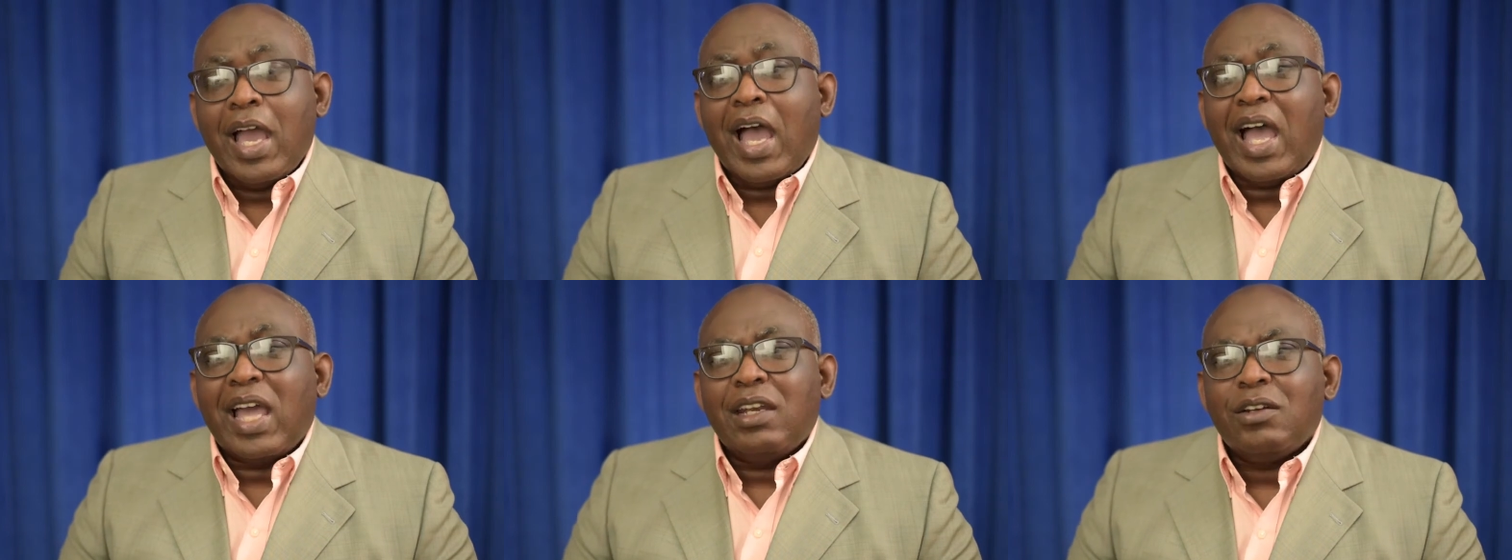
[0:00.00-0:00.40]

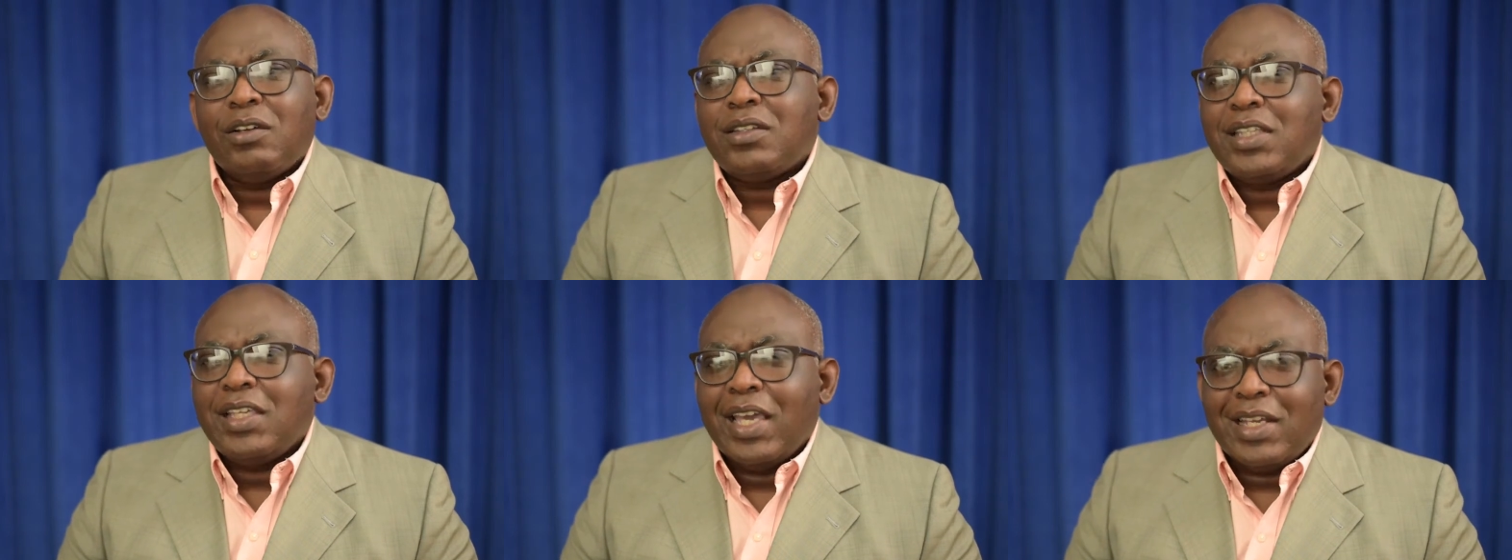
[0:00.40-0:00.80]
and
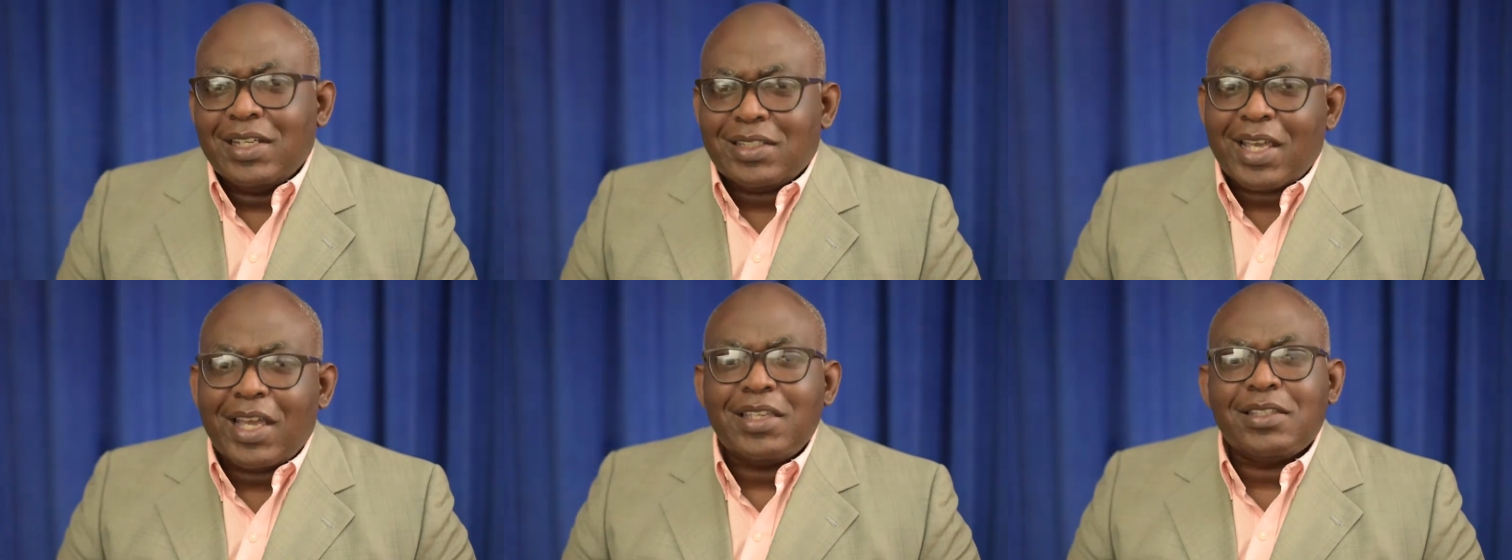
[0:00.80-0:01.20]
not the
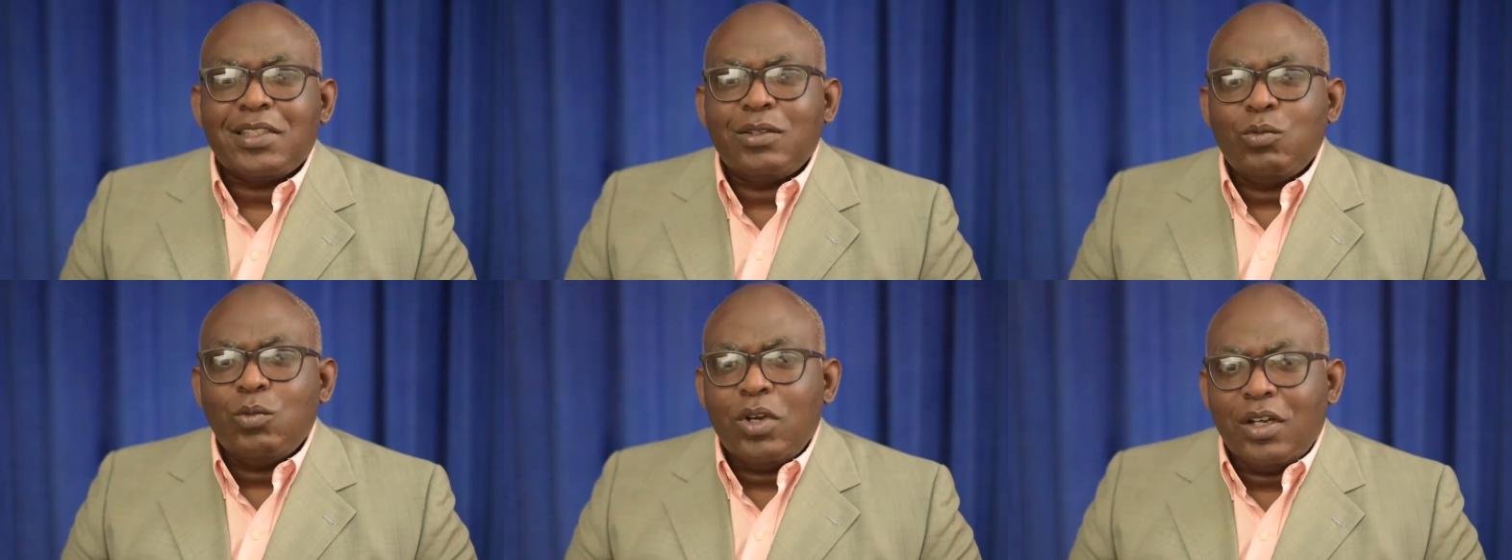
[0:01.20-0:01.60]

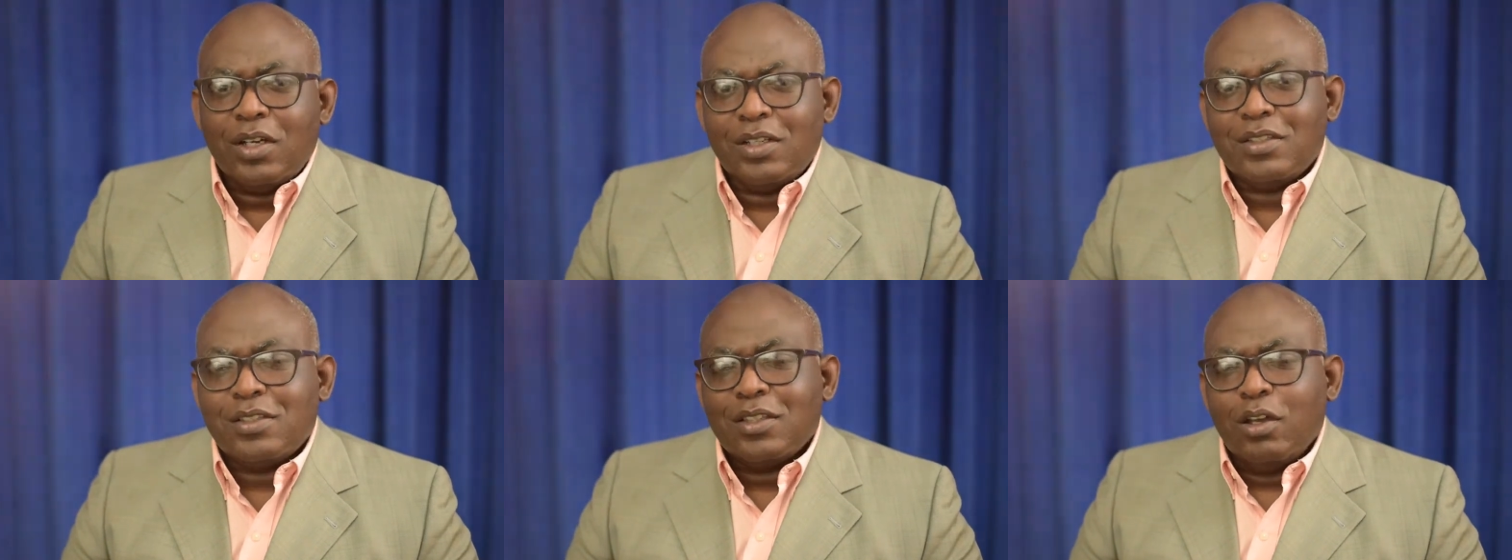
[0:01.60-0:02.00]
enticing
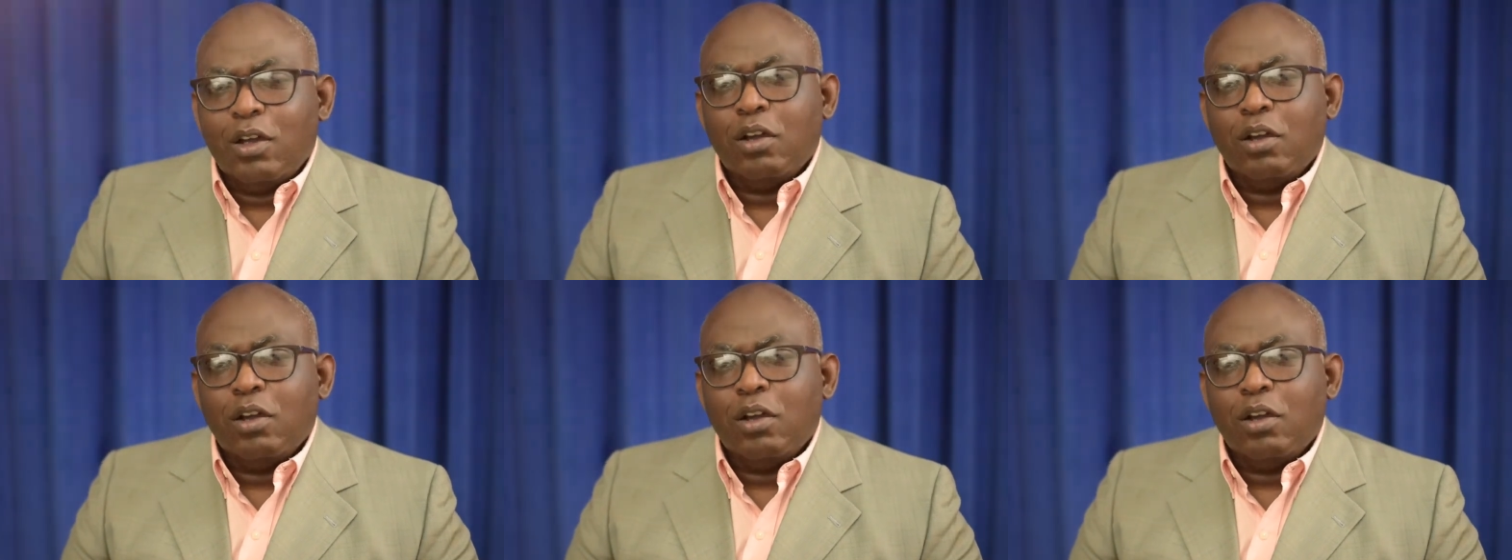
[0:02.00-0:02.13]
words